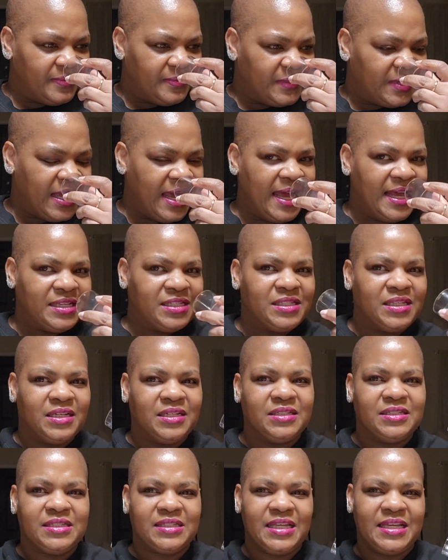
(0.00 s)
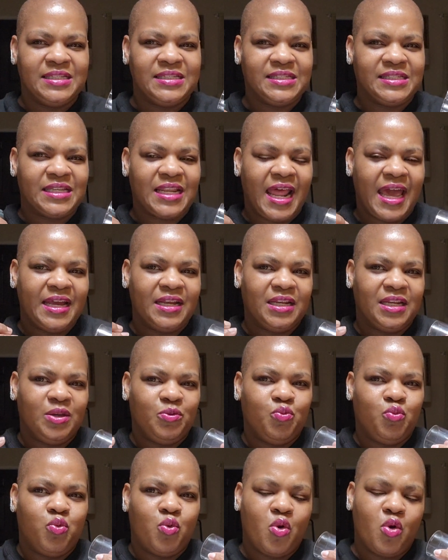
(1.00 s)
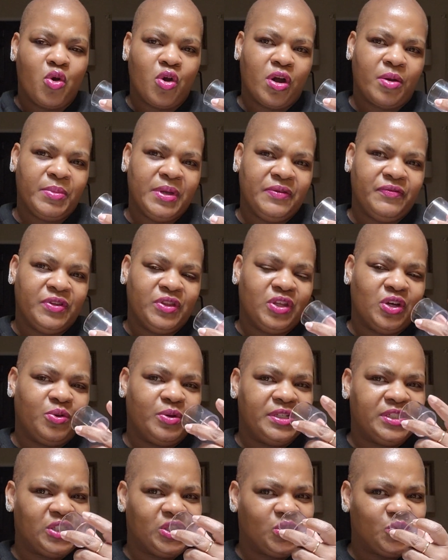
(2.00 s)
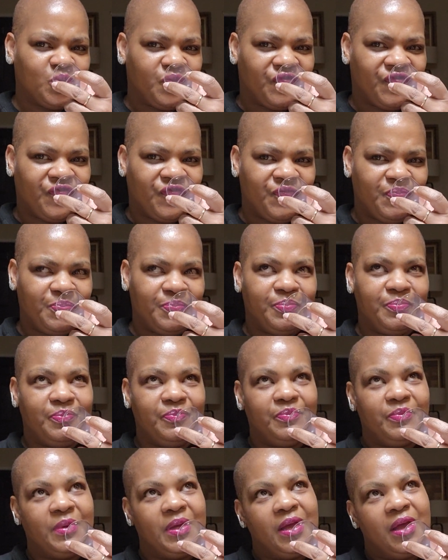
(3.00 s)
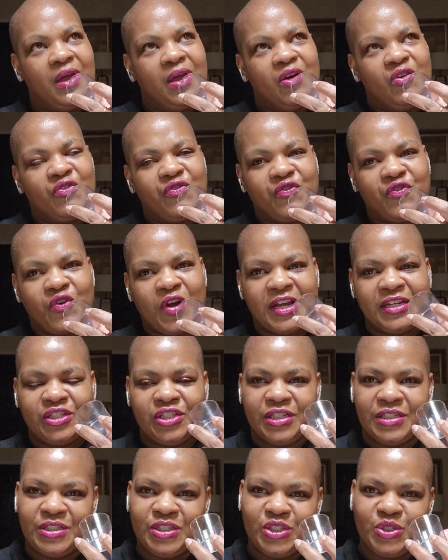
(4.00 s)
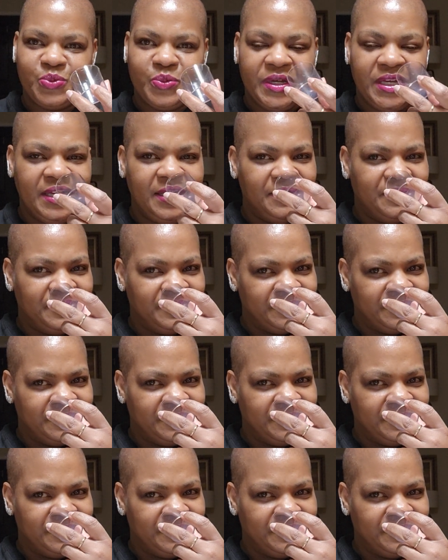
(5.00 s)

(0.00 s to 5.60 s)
It's slightly warm, even though it's fresh and sweet.